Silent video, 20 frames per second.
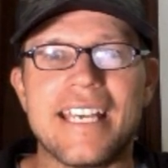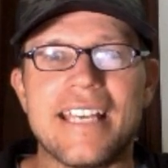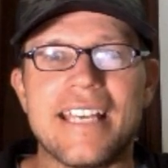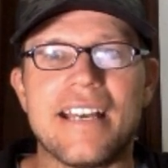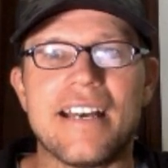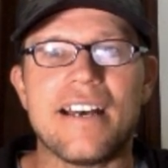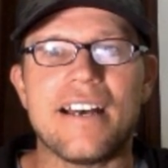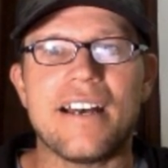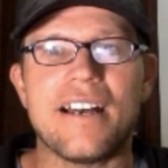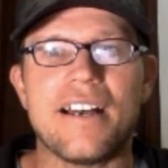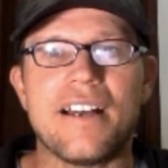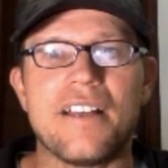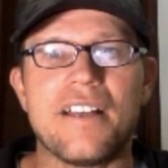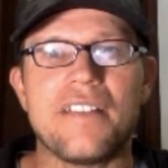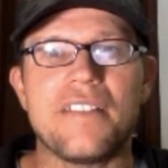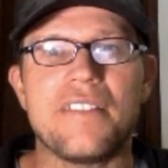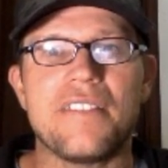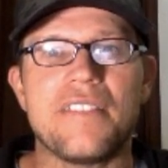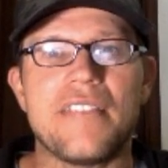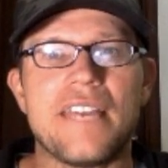
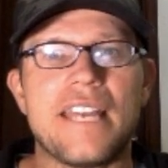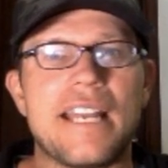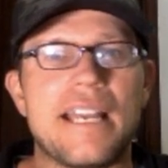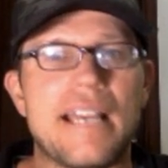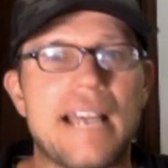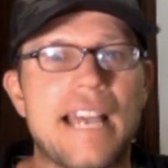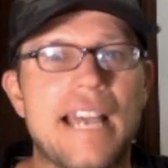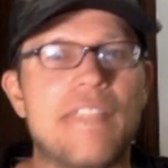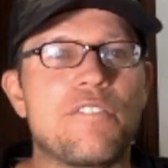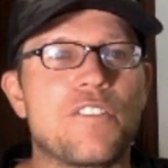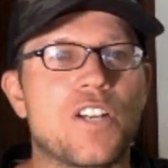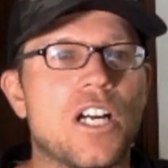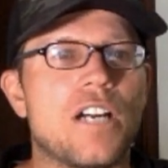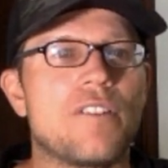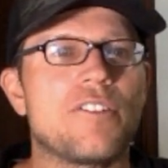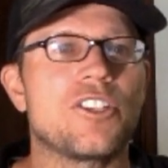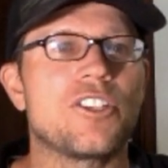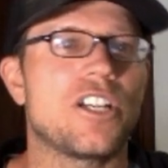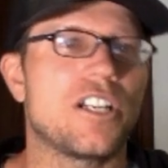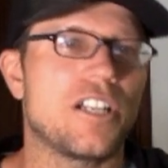that I've
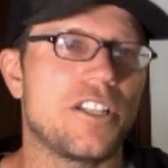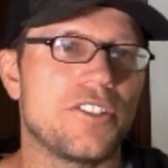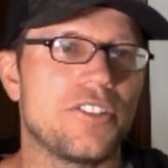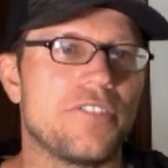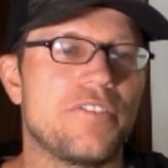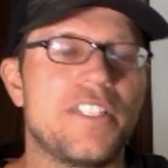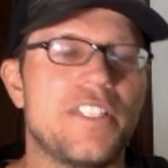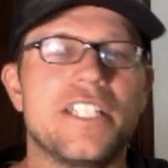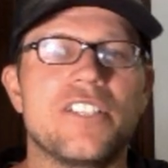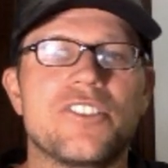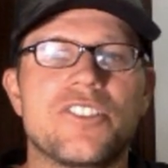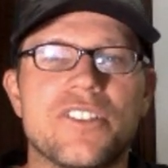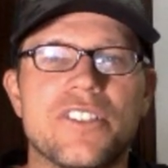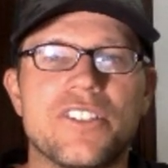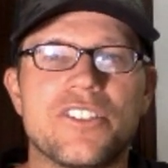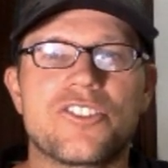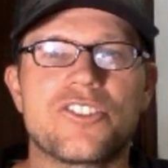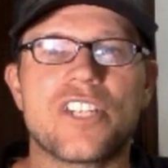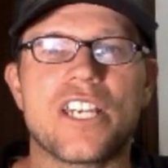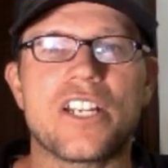covered on other videos in
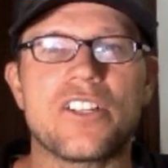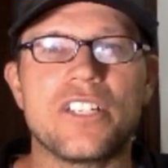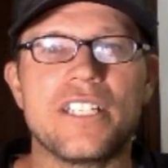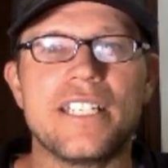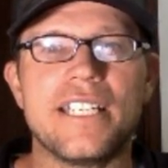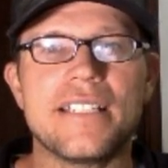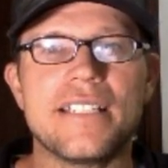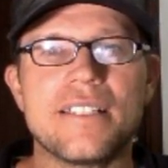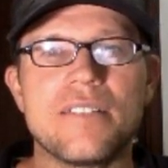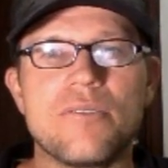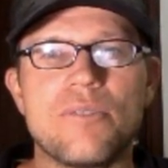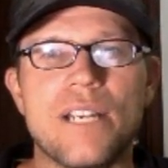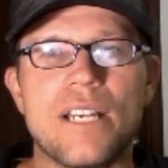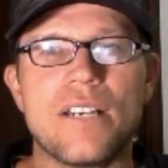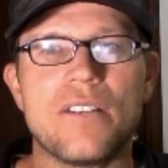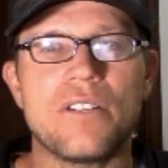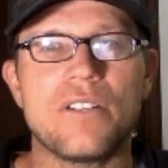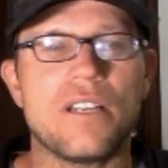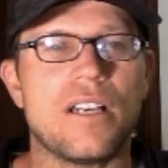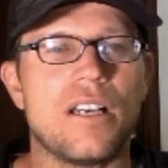this channel, and that's
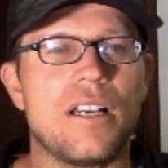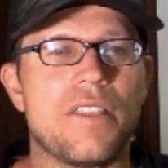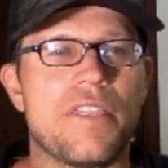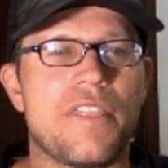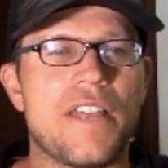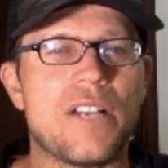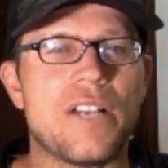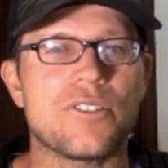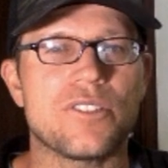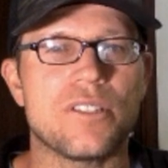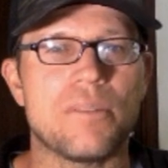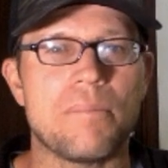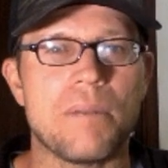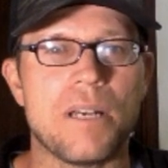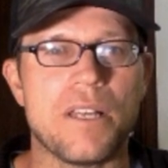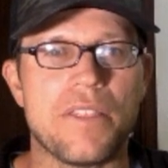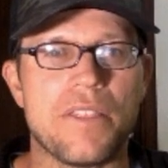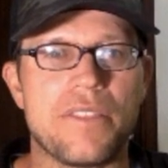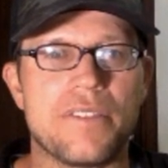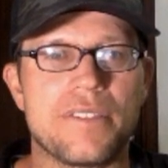around $1,000 a
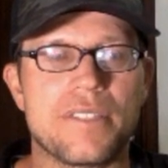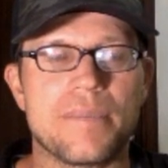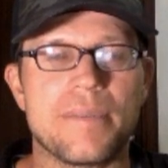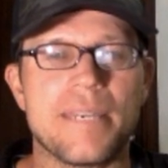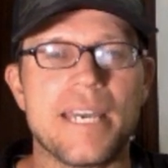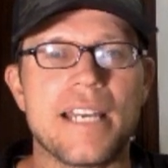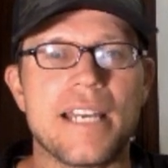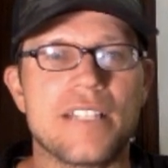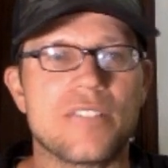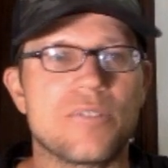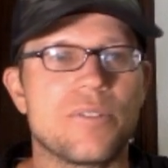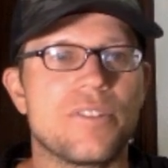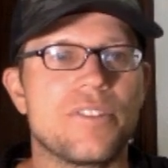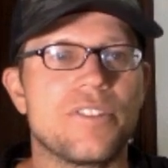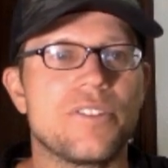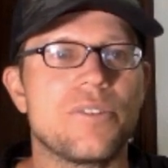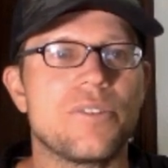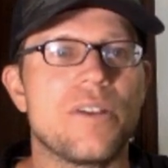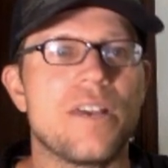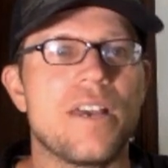month, to be honest
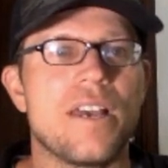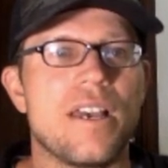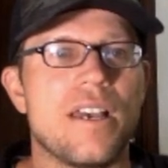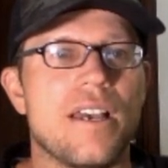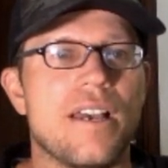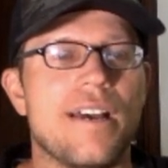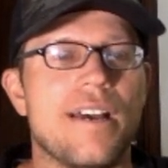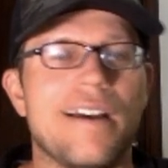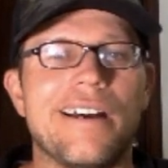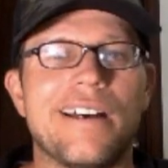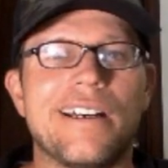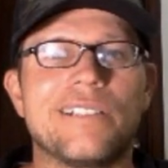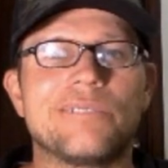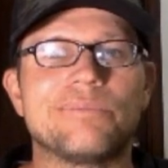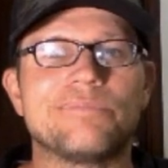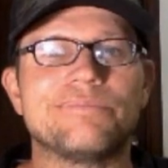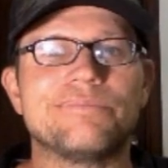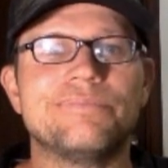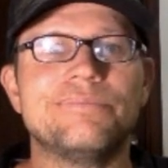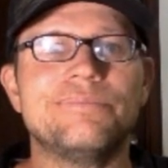with you.
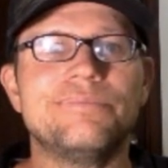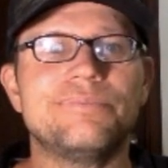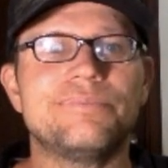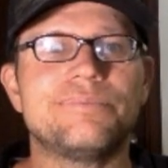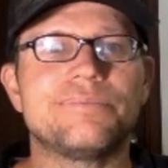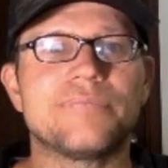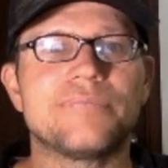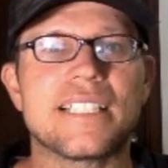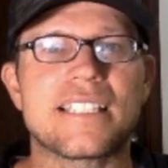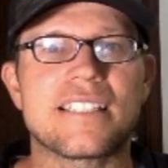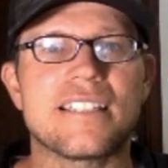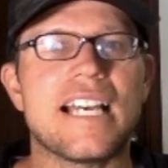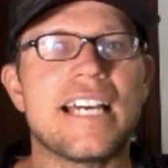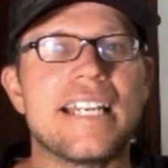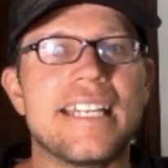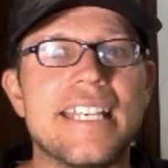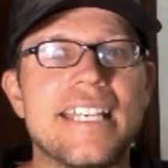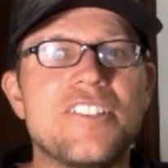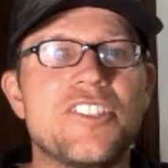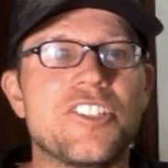It's a
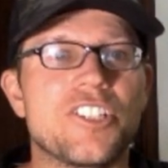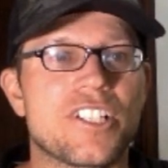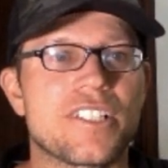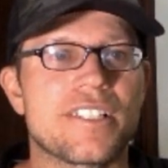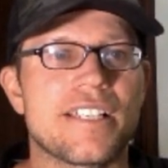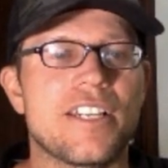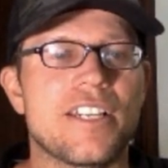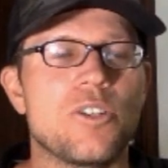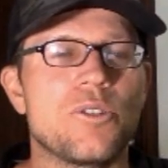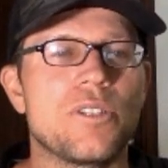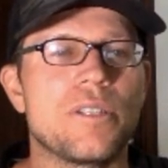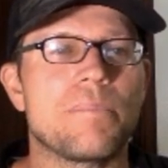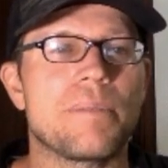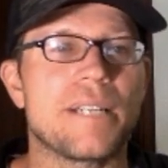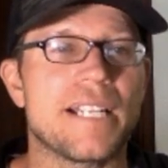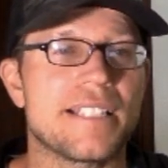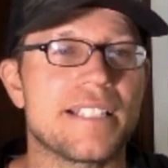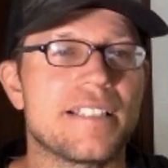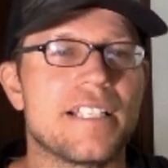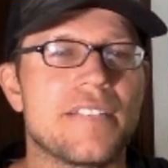lot easier because I own it,
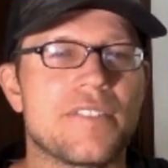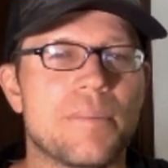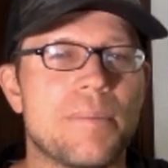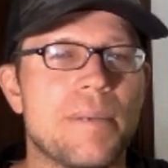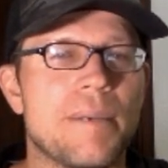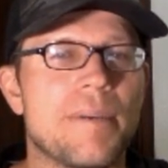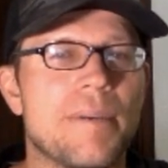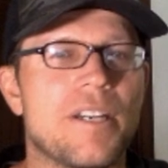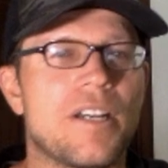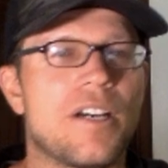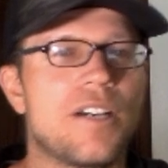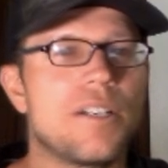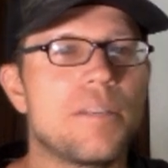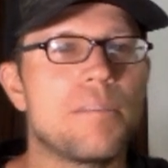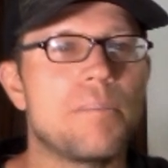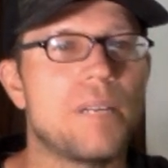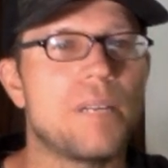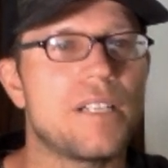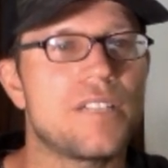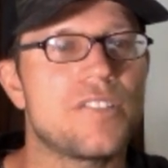but I still have to pay about
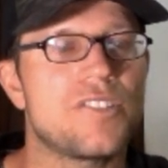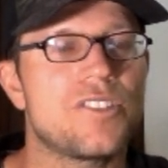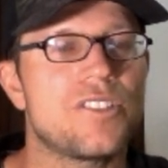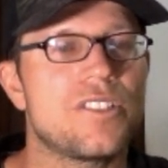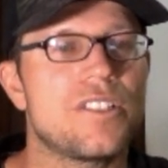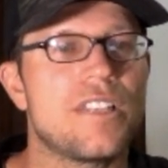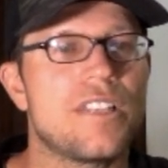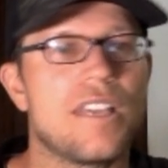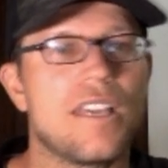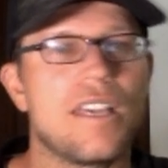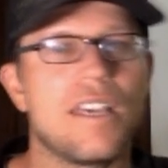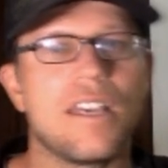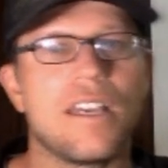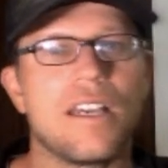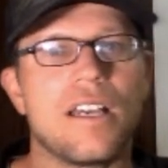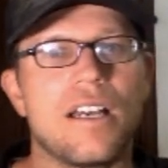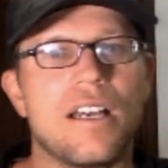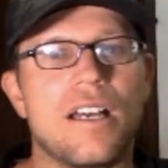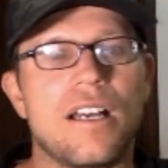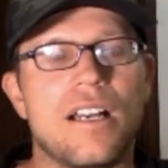$100 in
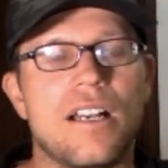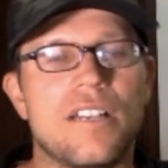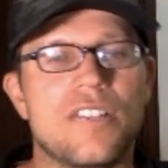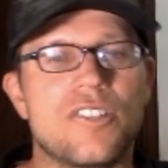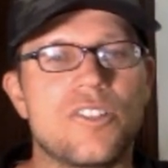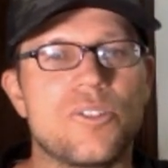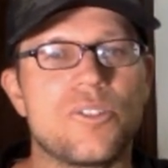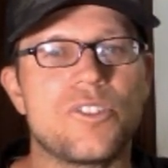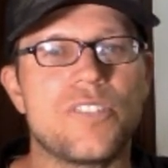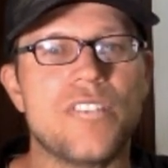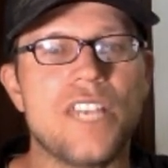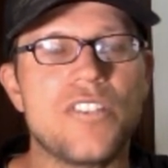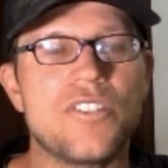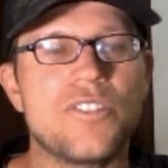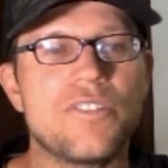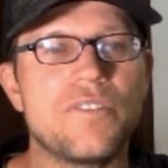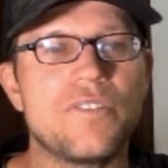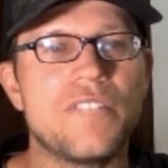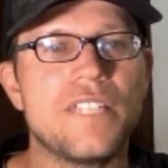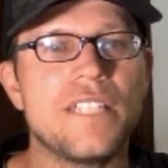
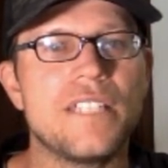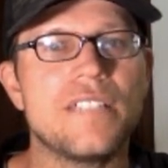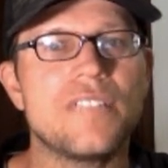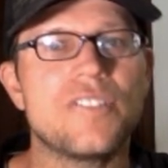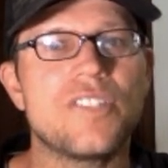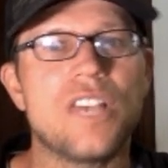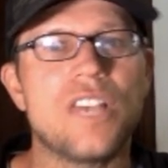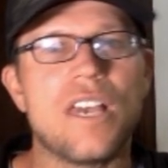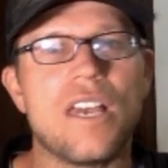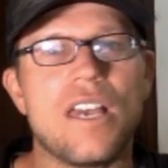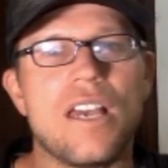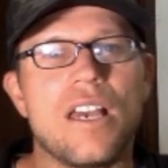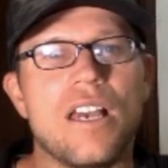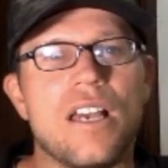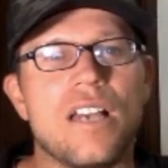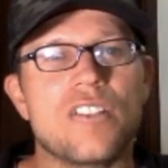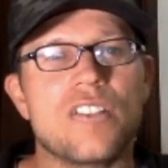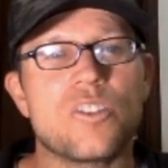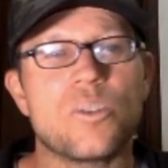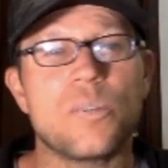association fees,
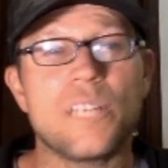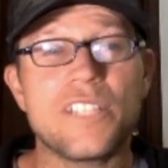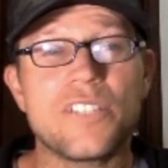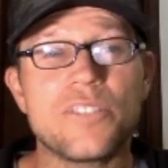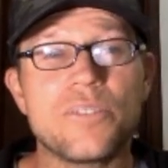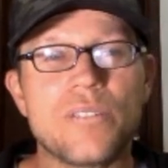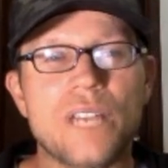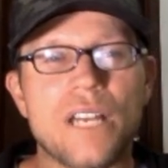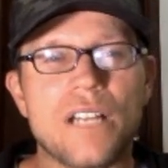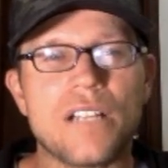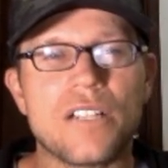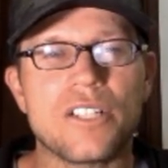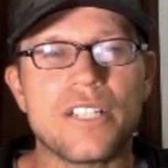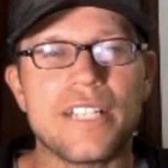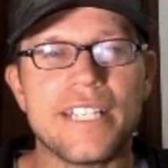$22